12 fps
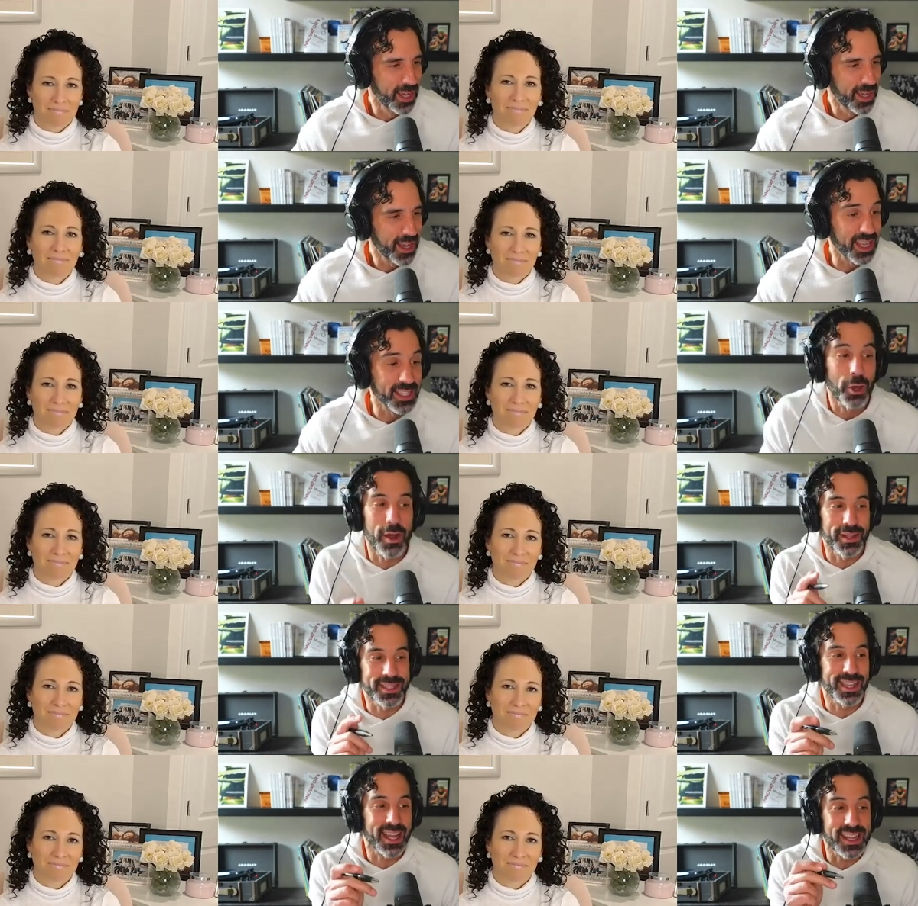Speaker 1: And so I,
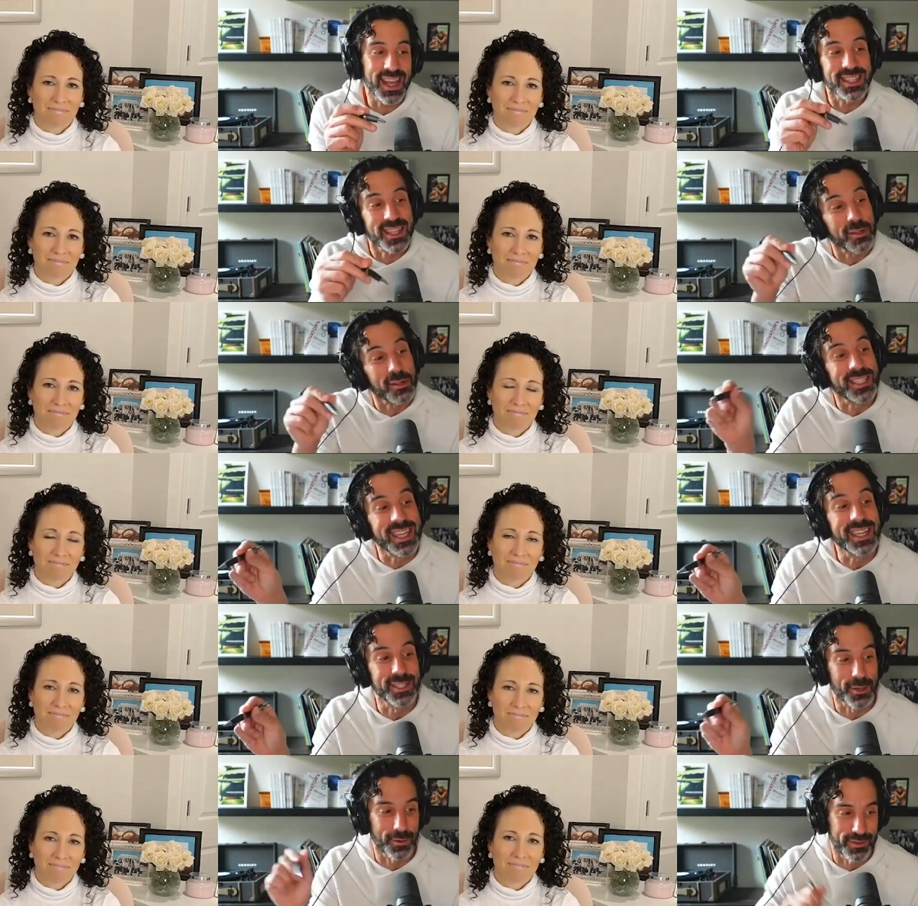it's like that's a little
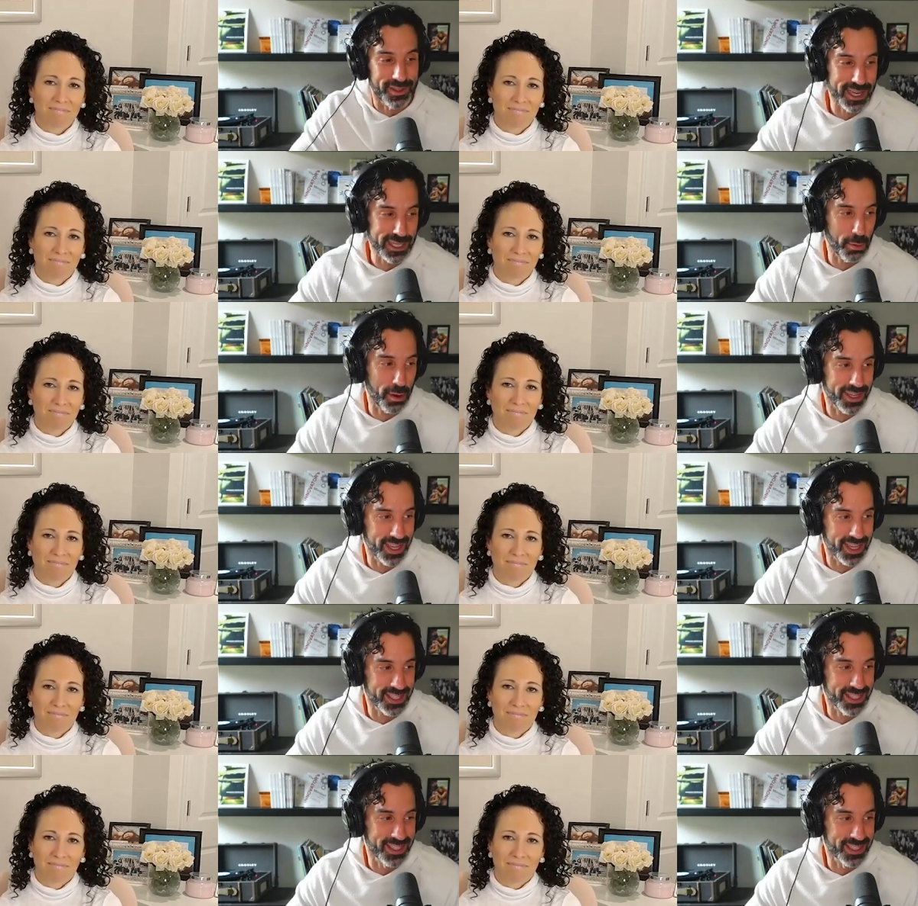teaser for the next
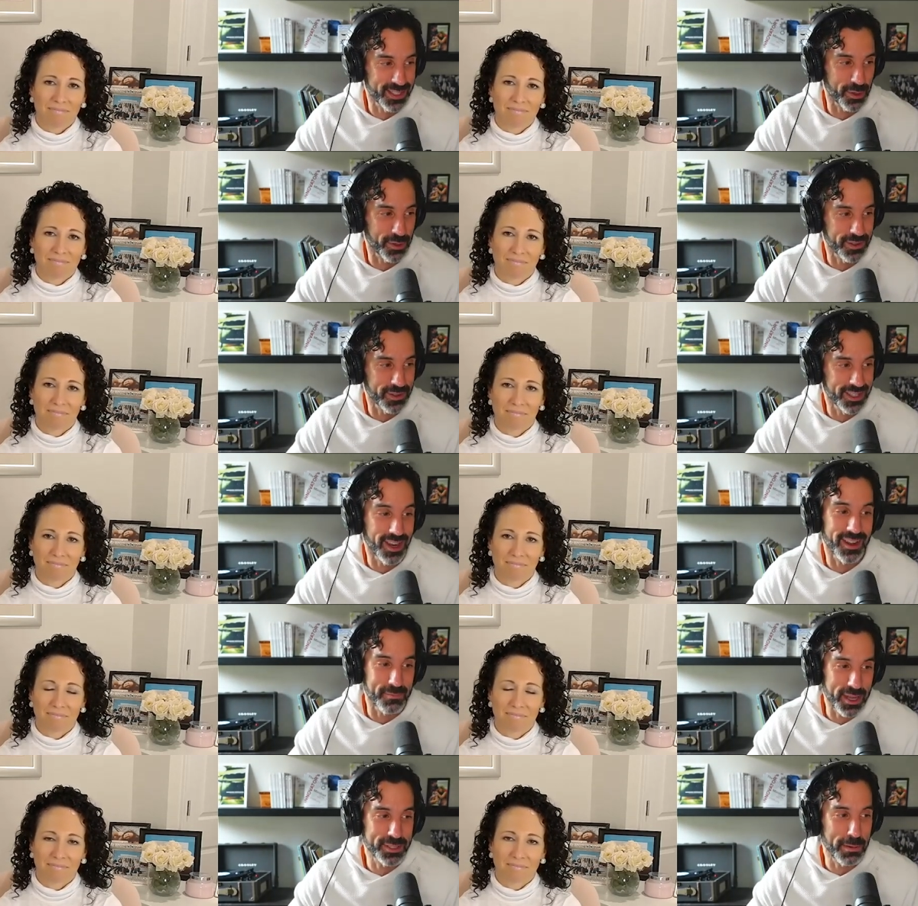podcast. So you got
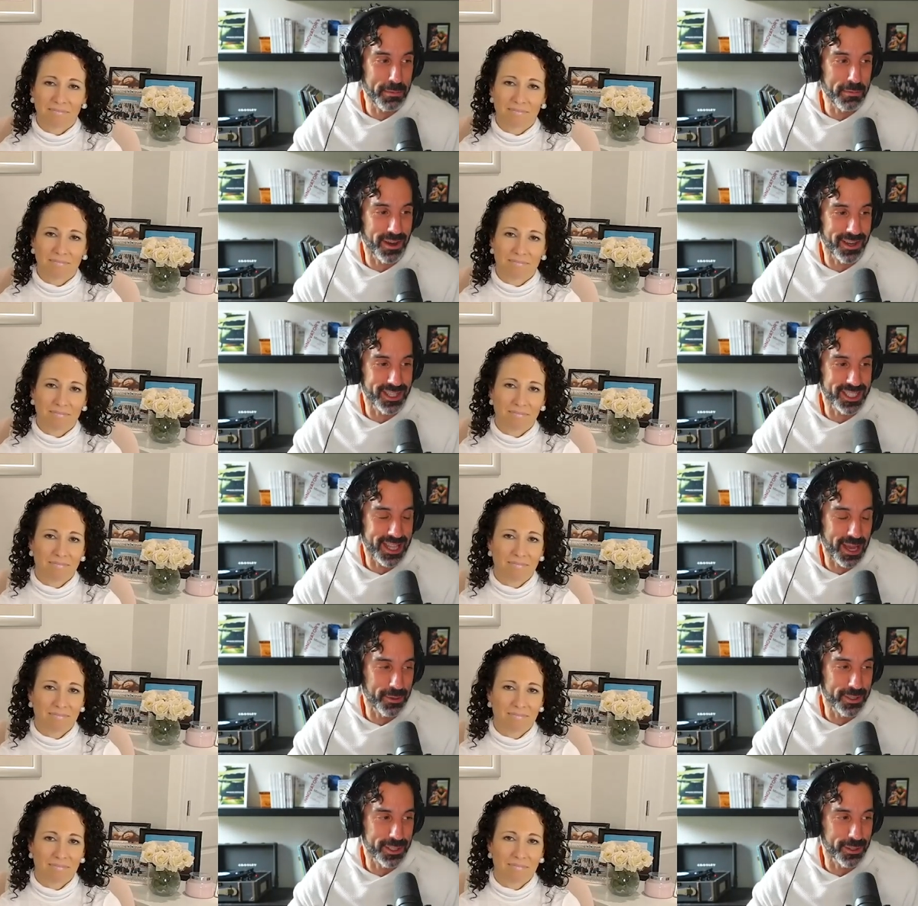to make sure people got to listen to
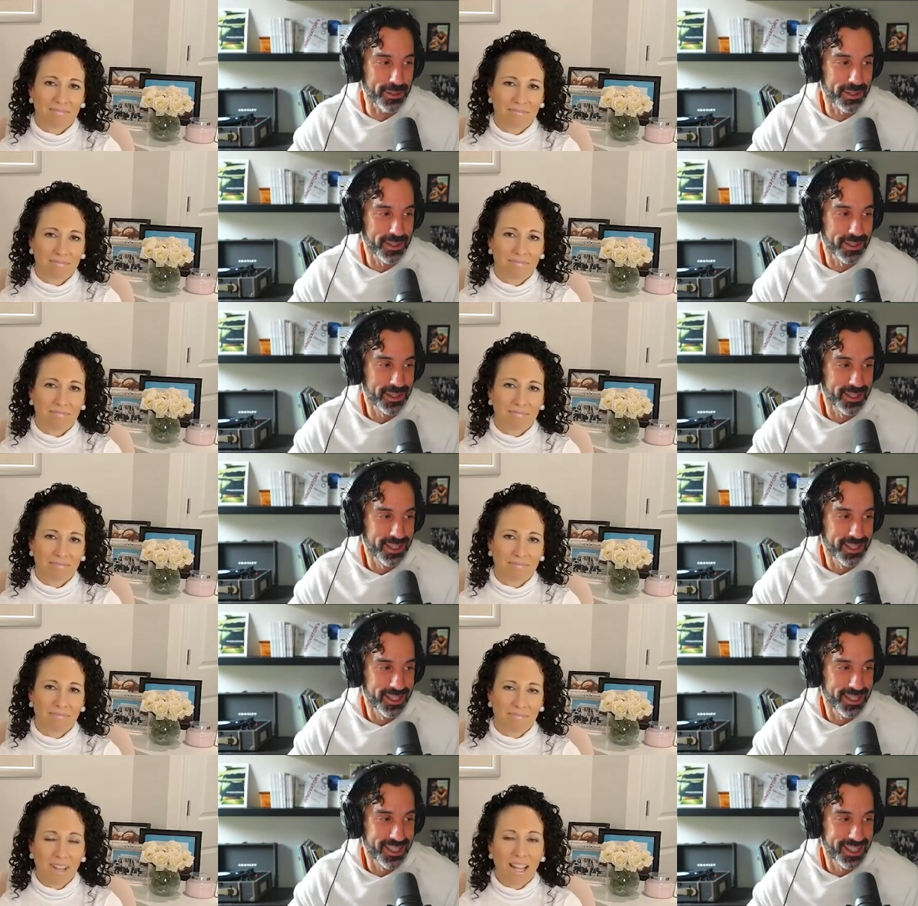that one too.
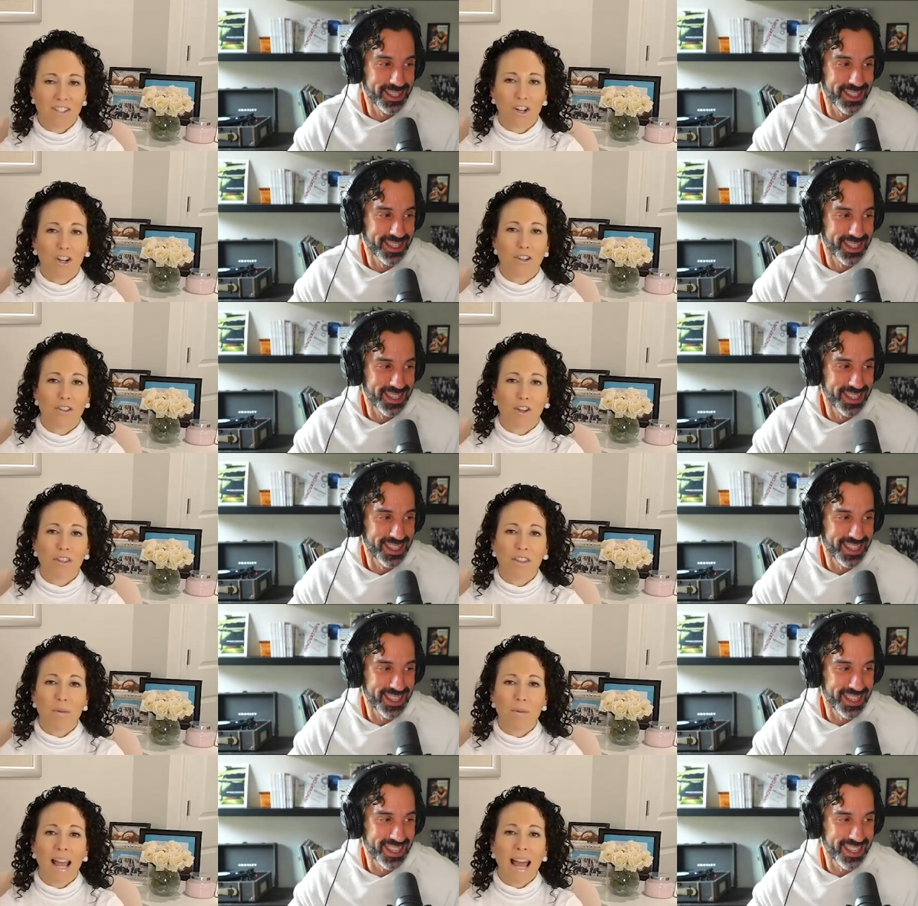
Speaker 2: Yeah, it's a good good
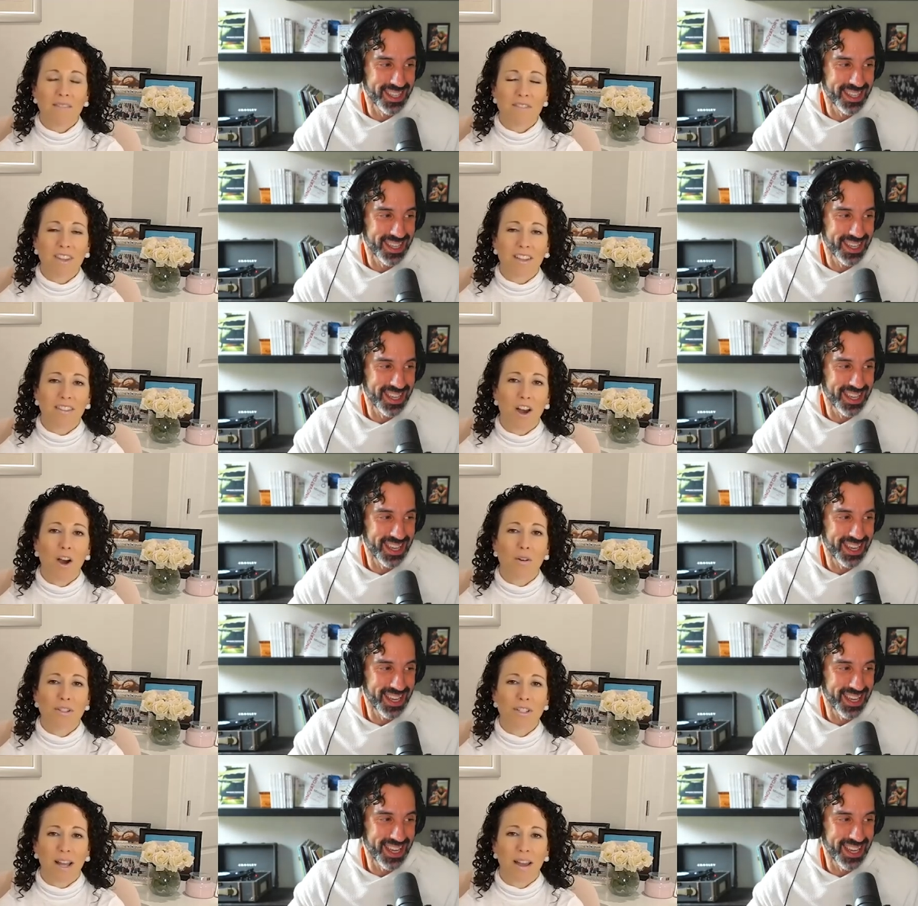thing when I have the the
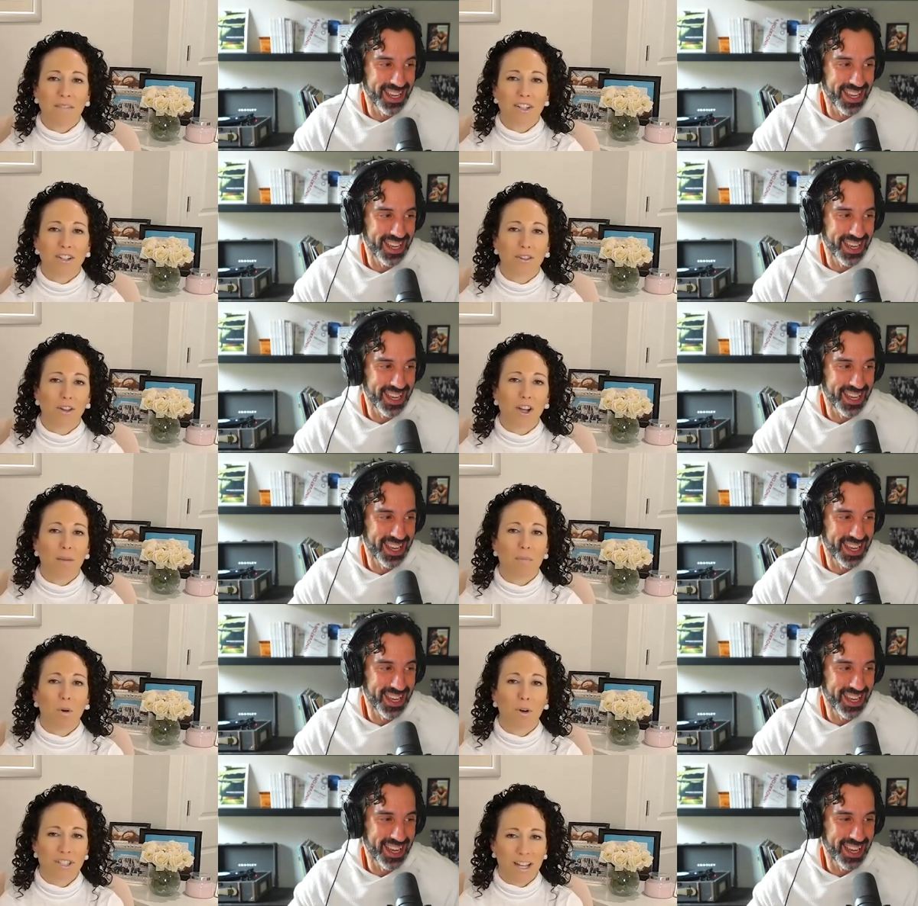host uh, having to look up
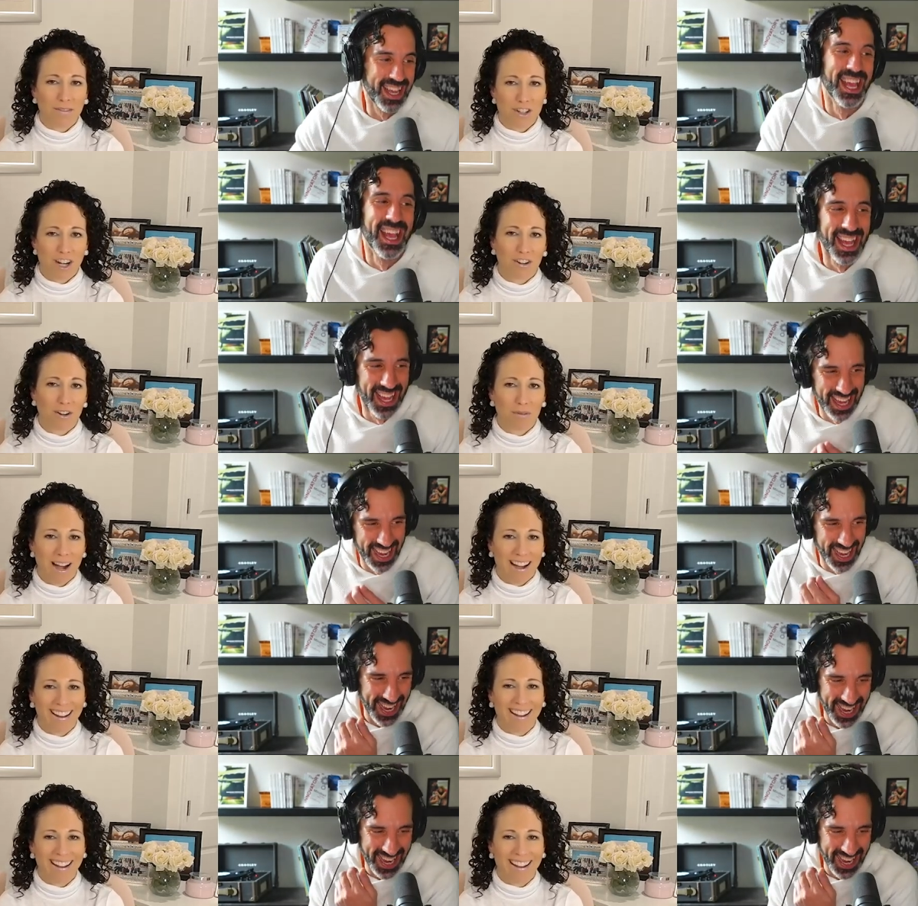words I've shared already.